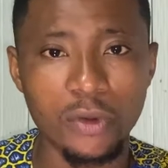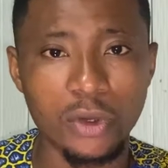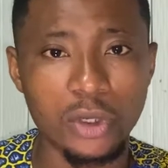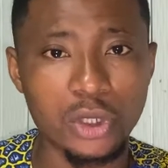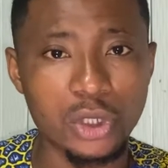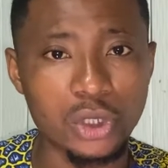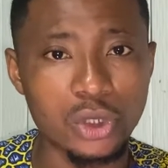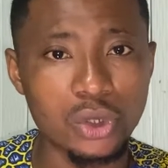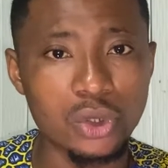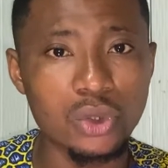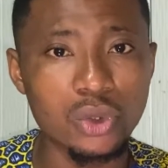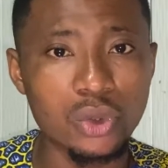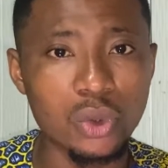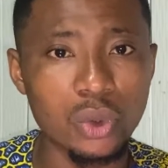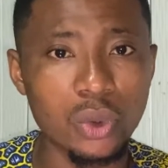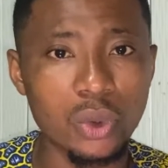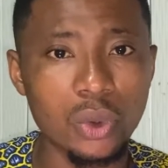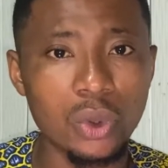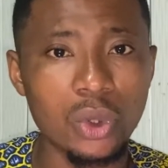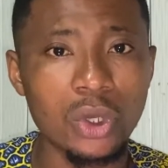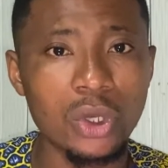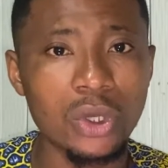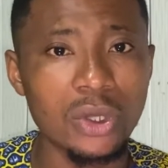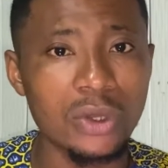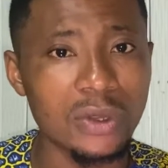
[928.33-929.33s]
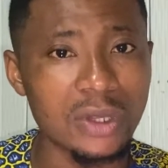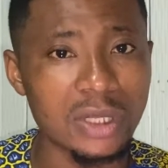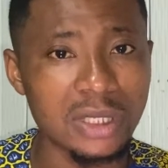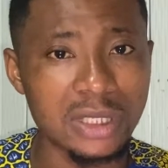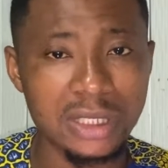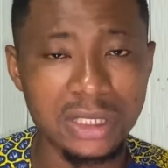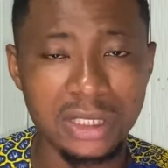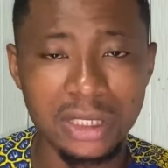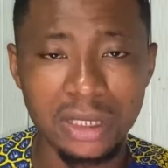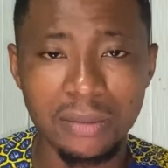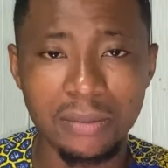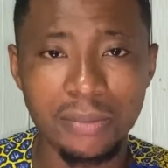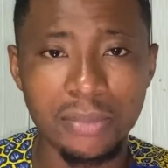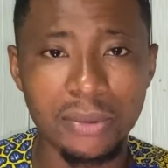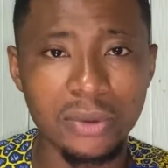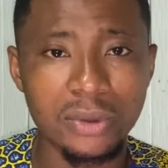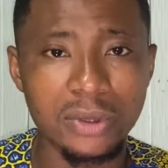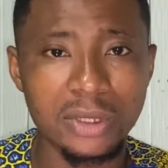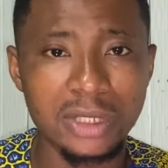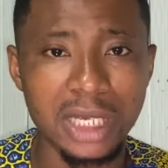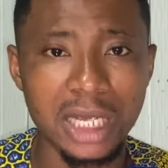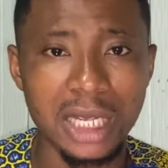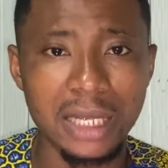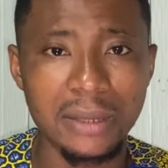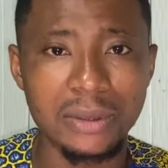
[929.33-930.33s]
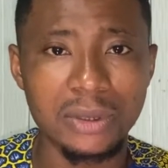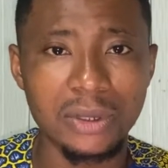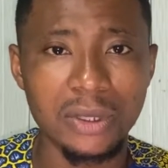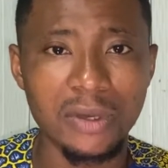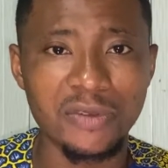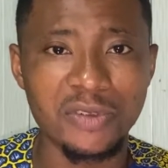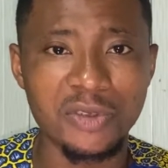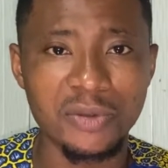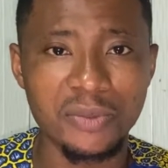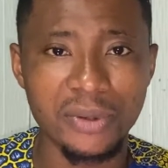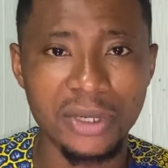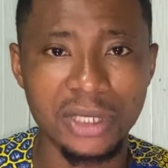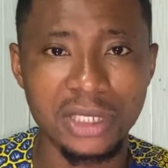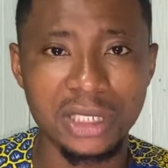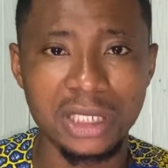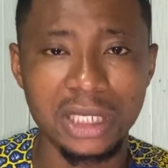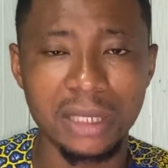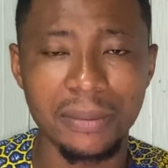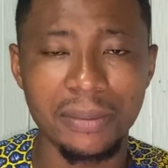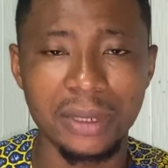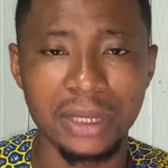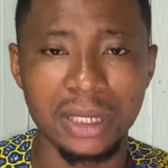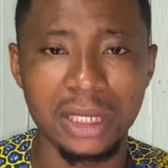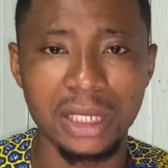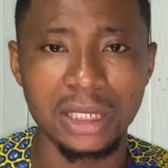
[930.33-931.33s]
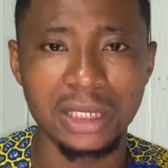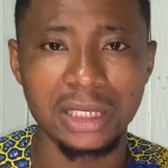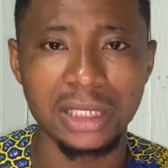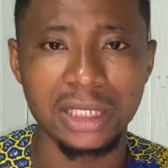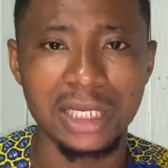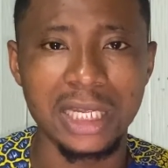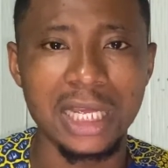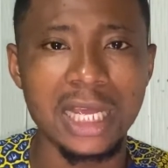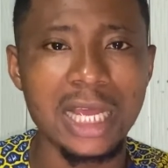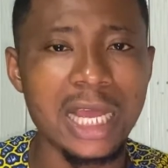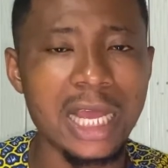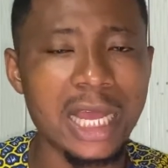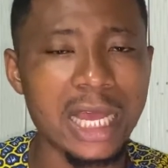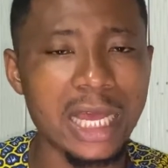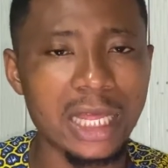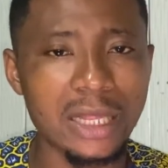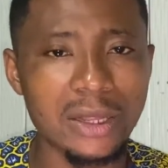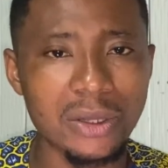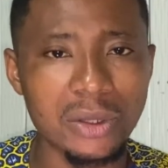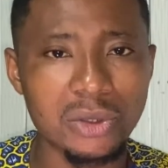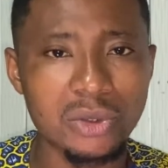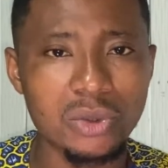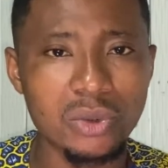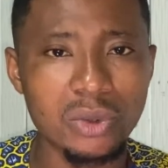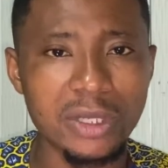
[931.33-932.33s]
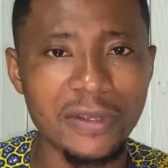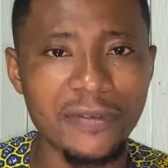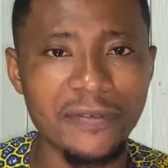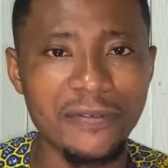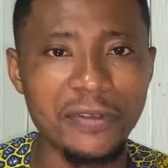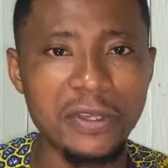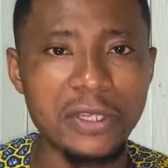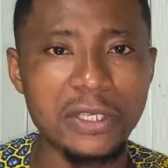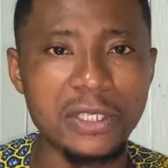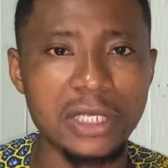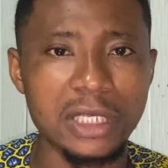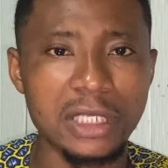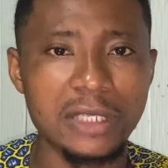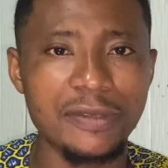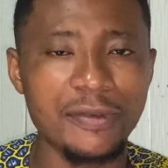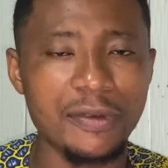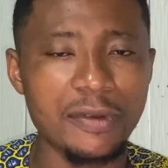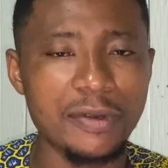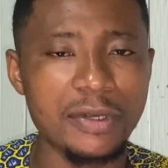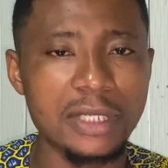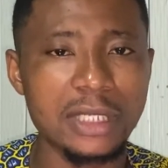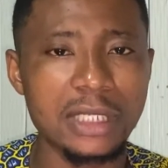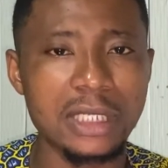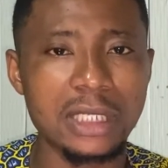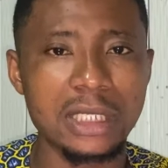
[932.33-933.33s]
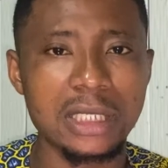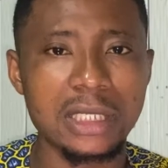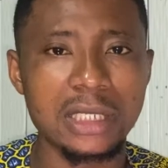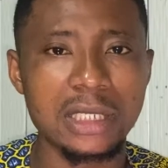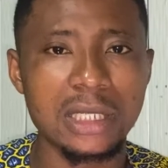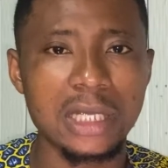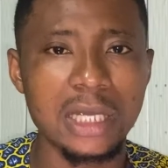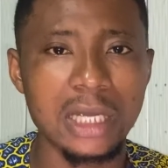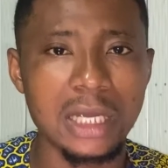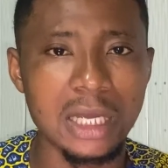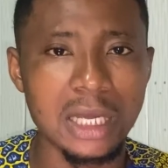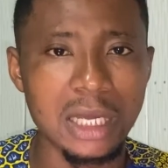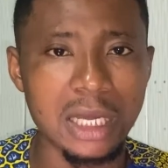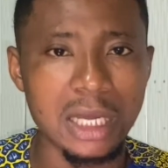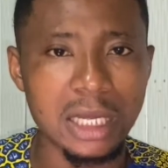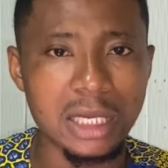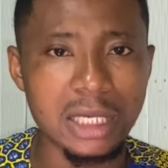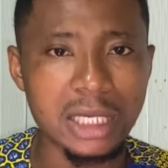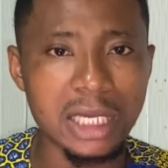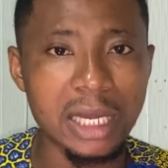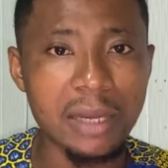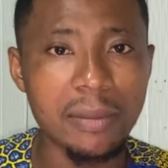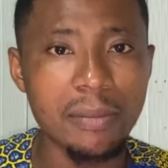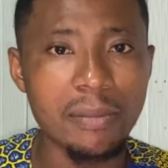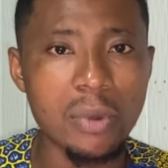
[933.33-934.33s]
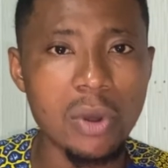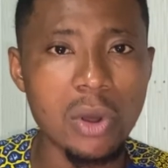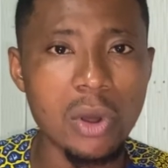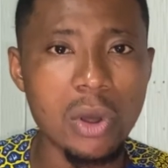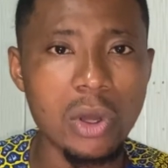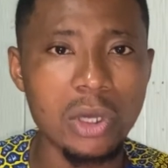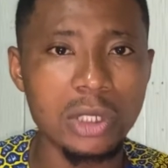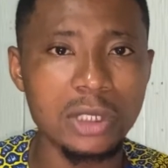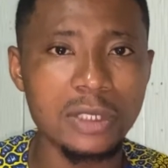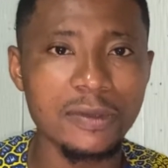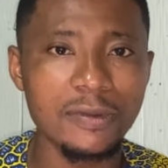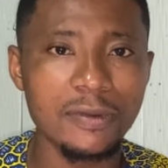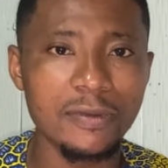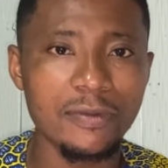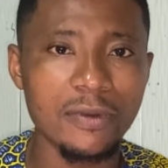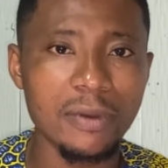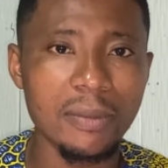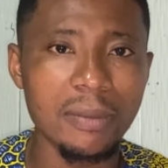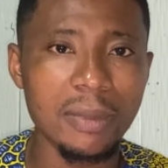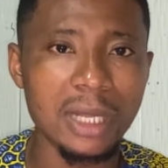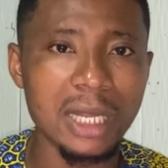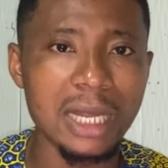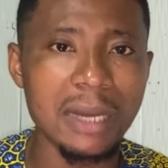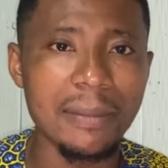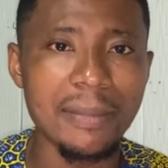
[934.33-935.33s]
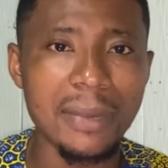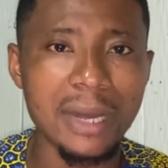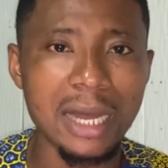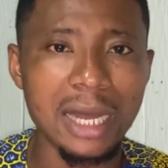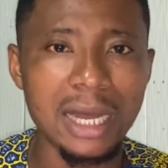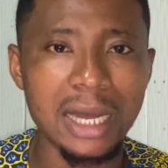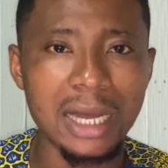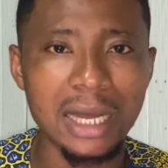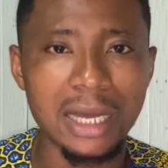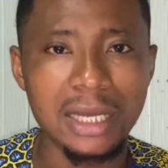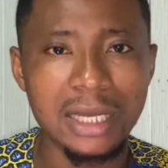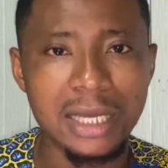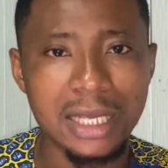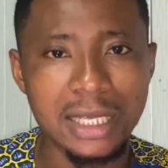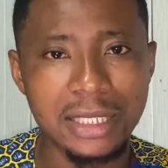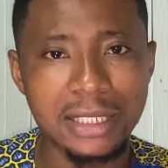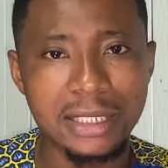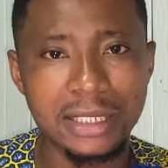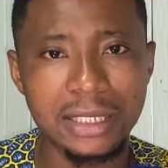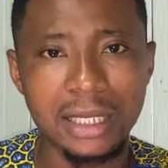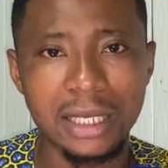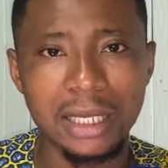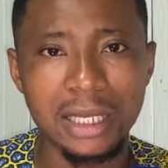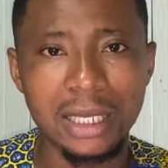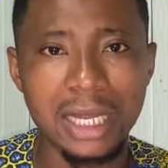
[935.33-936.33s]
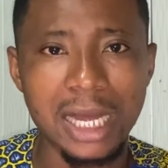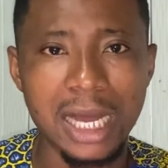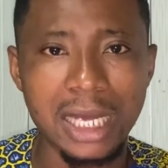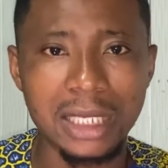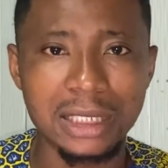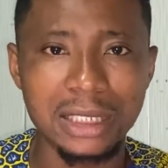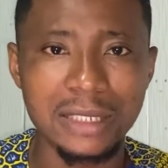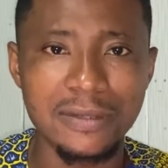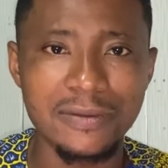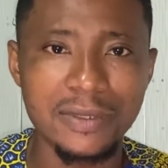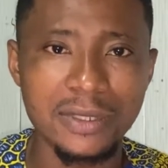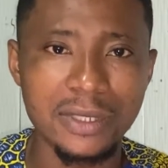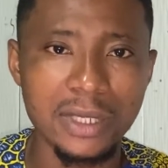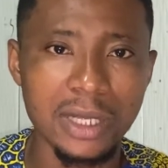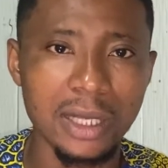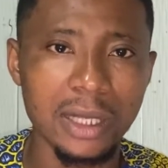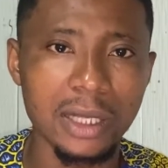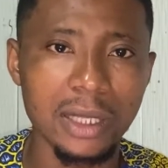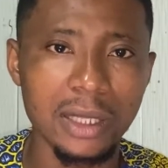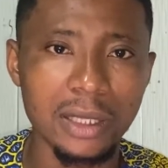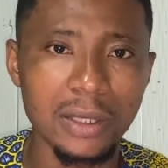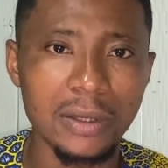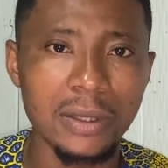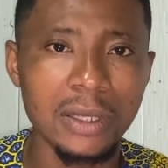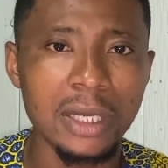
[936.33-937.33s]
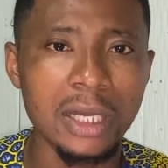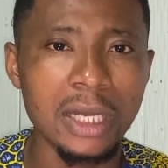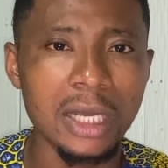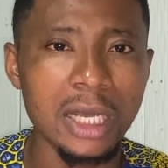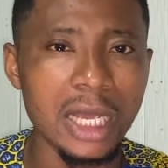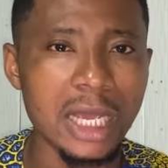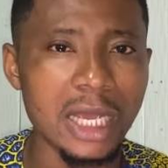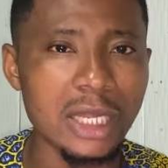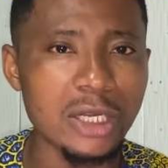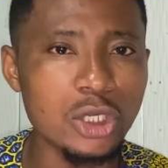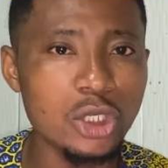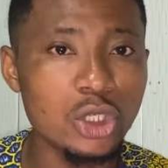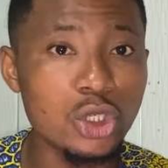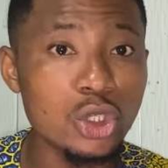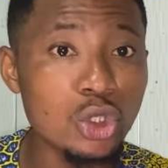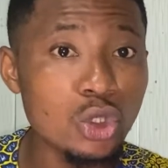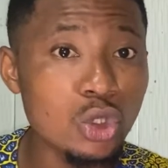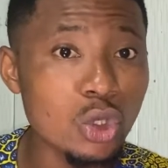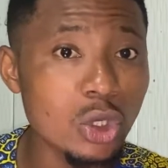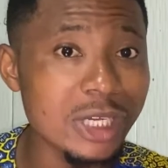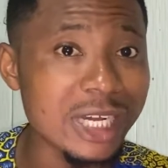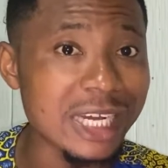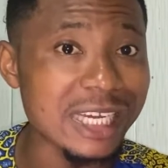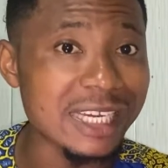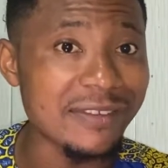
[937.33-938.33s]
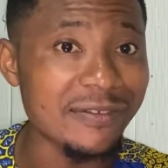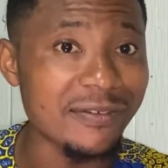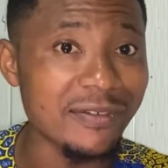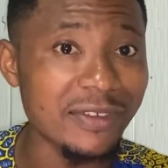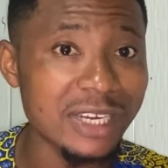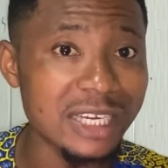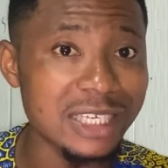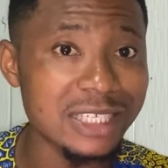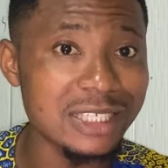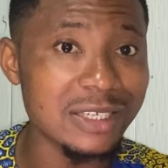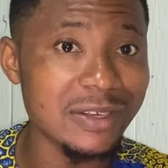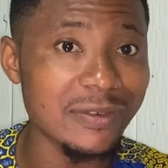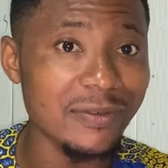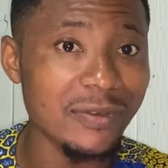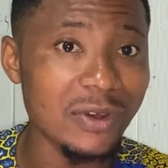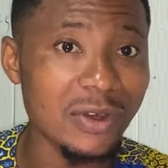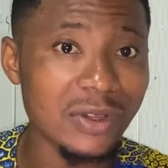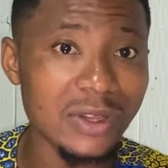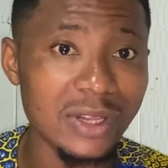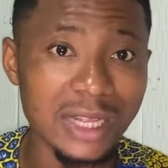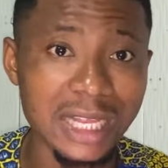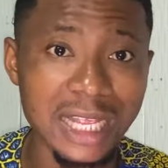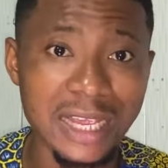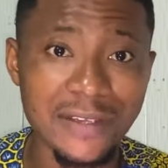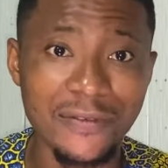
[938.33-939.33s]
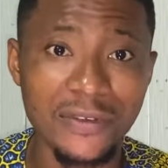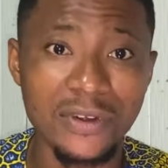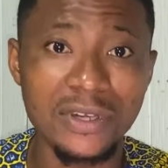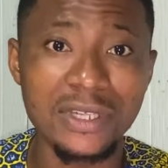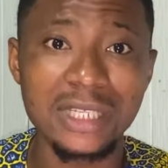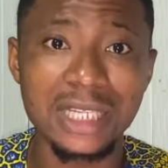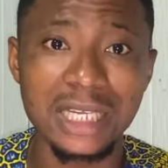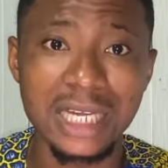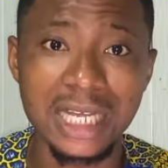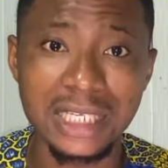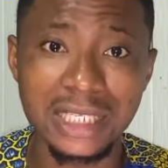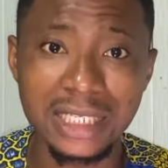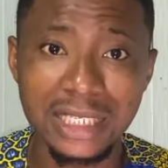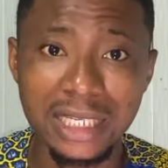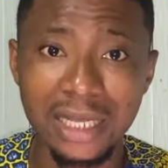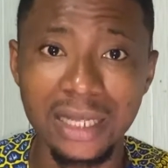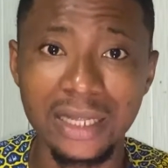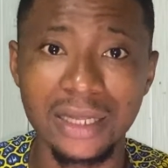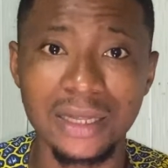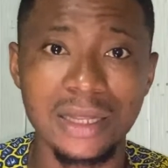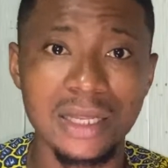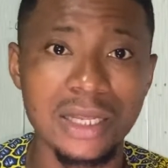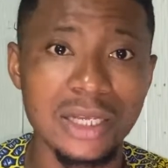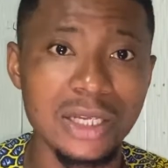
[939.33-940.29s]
You should know the simple types of spreadsheet application and also the features. For instance, name bars, formula bar, cell, active cell, and you should know the definition of all the, like for instance, the cell.